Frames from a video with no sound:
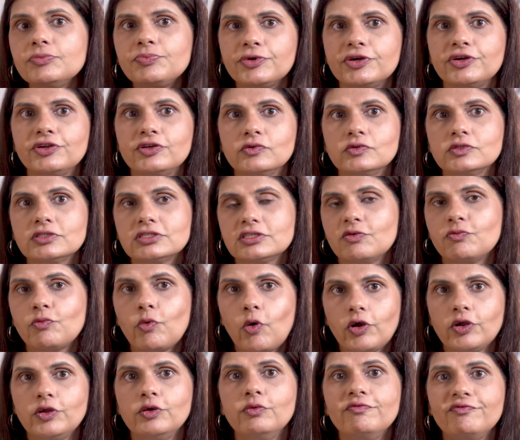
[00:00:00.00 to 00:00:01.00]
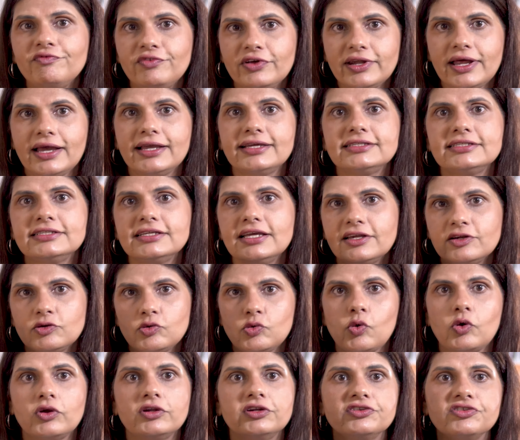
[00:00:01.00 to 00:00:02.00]
produce the volume, variety, and
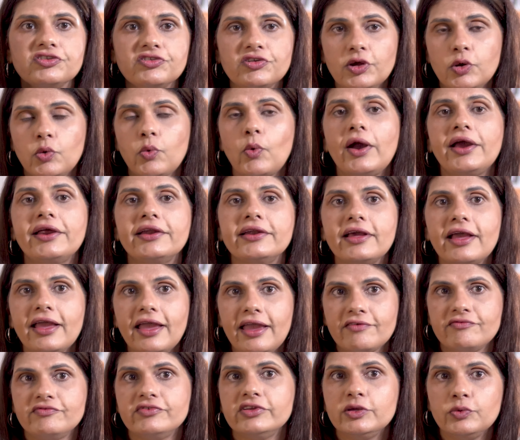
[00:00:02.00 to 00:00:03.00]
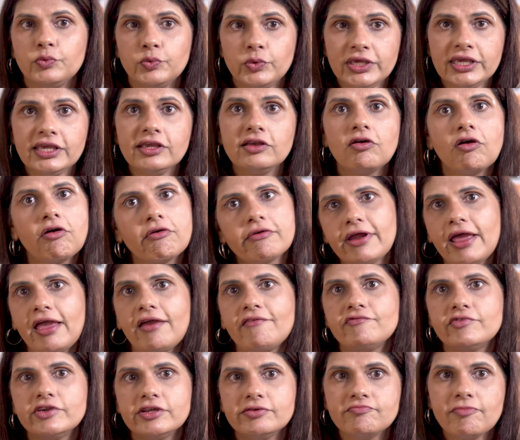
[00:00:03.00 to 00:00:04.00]
quality required every week or
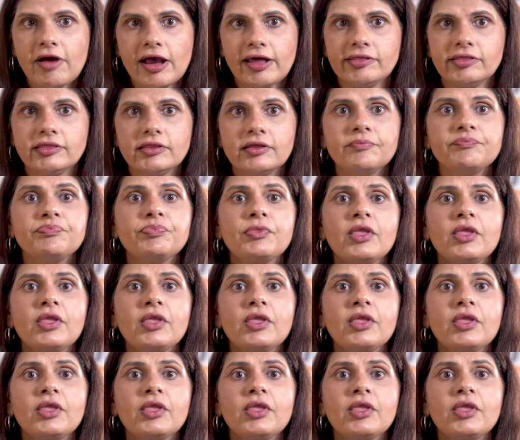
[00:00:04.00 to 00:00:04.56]
every month.